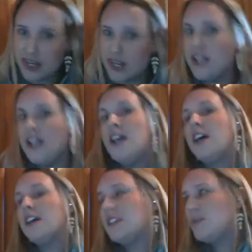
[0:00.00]
And
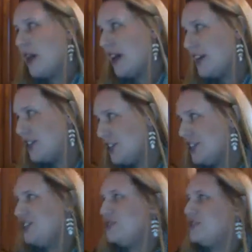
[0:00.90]

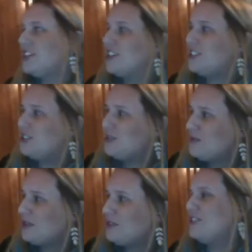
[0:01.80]
especially as you start to
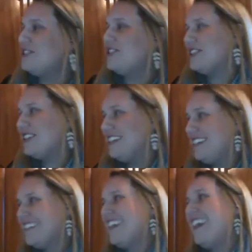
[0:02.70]
approach your
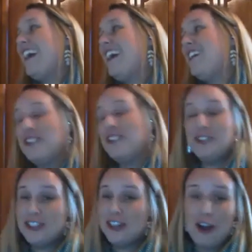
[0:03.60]
30s, and then
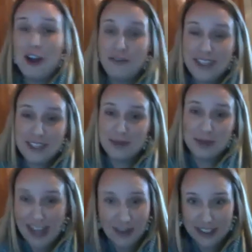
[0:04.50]
all Facebook
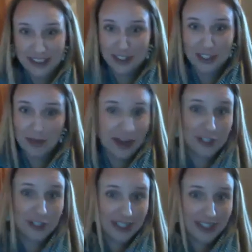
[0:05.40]
now is just
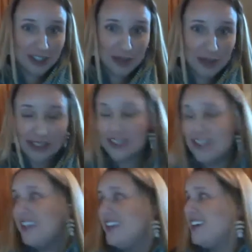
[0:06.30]
marriage announcements.
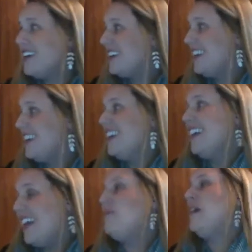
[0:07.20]

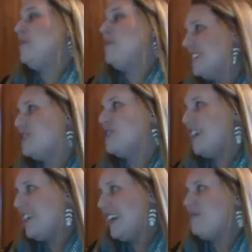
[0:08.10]
And babies, that's
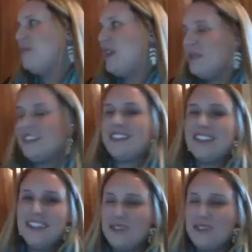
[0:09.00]
right. And babies.